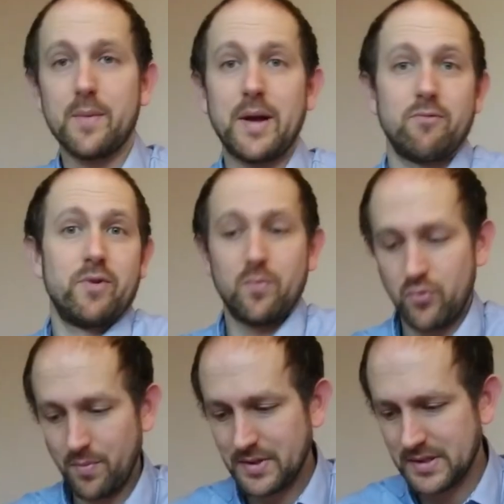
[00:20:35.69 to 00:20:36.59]
they make real
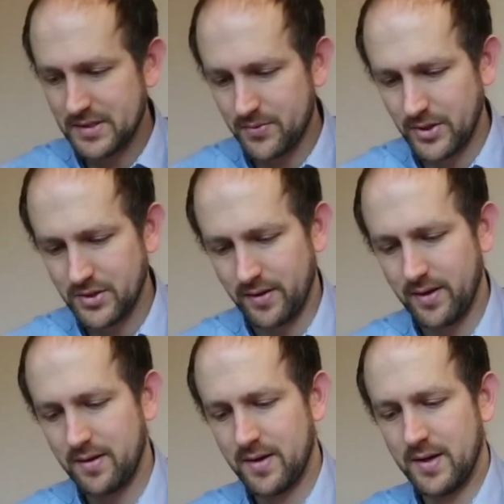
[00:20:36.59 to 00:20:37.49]
promises to each
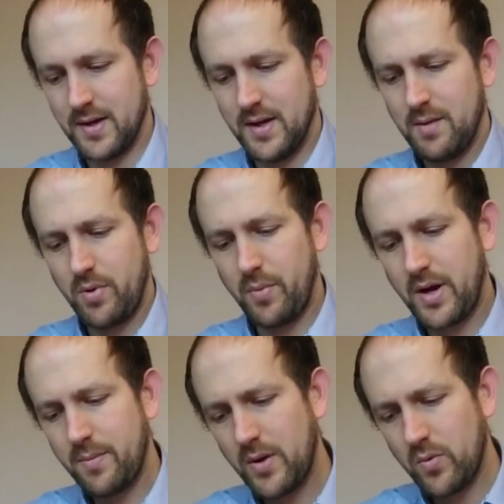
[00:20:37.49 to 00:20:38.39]
other. But
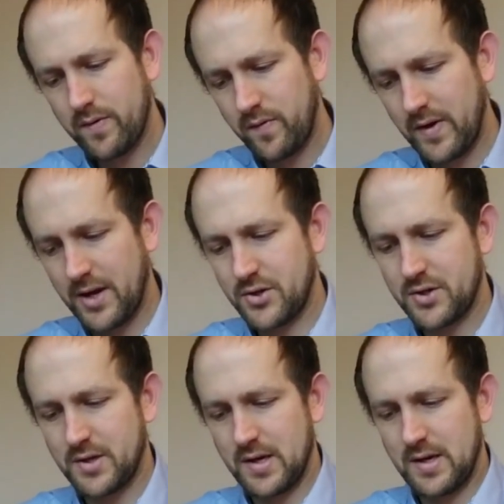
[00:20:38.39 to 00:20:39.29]
becoming one
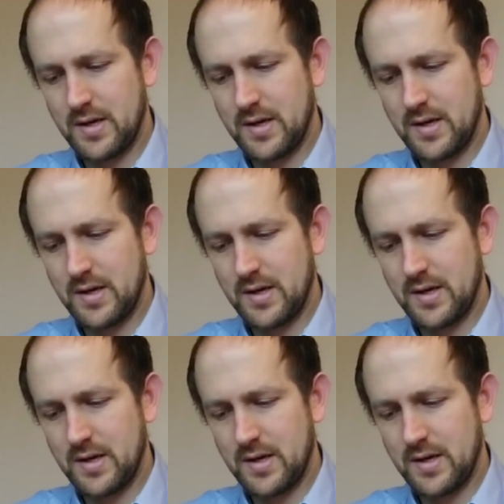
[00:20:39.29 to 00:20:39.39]
flesh,